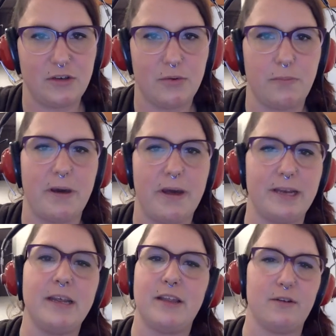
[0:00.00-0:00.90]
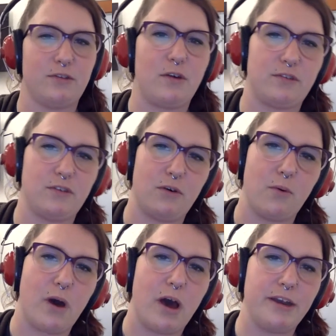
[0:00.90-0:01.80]
to, but there's
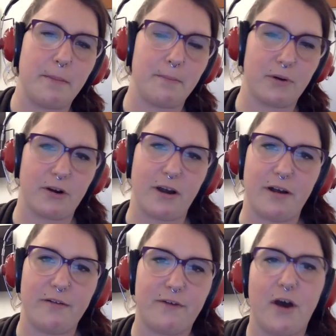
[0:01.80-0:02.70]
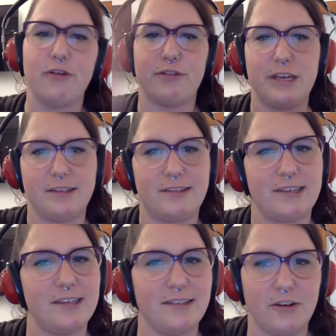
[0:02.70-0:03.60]
also a number of other
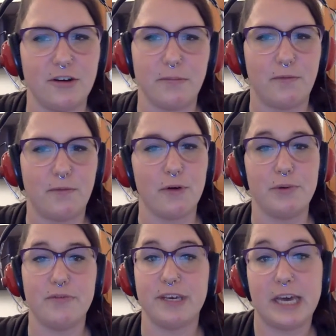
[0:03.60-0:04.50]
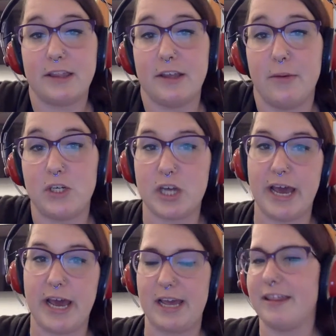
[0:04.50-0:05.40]
things to consider before you even get there,
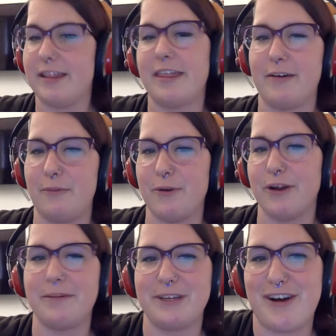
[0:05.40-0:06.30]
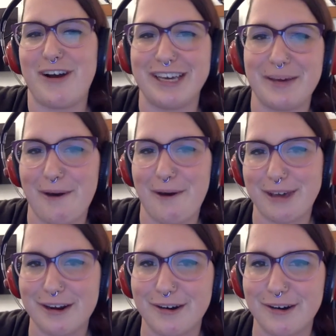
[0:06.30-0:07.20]
which I think we're going to be talking
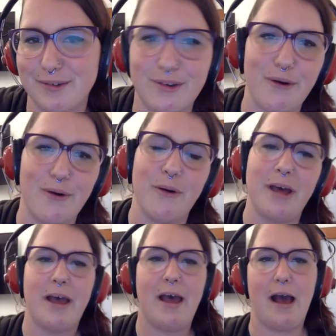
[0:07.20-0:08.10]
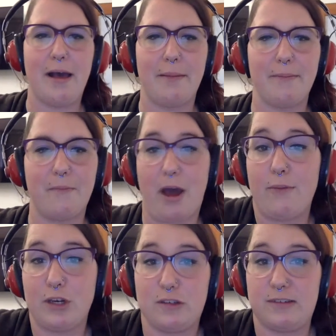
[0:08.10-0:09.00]
about here. So
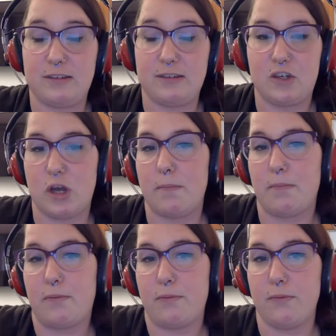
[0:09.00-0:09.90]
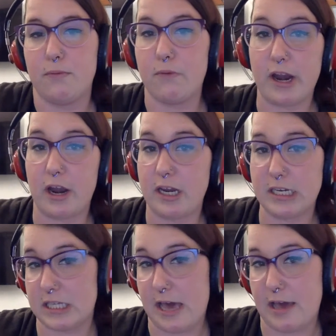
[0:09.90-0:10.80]
why don't we just jump right
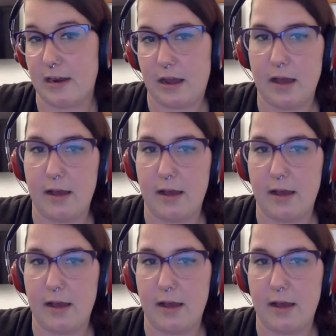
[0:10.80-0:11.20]
on into that?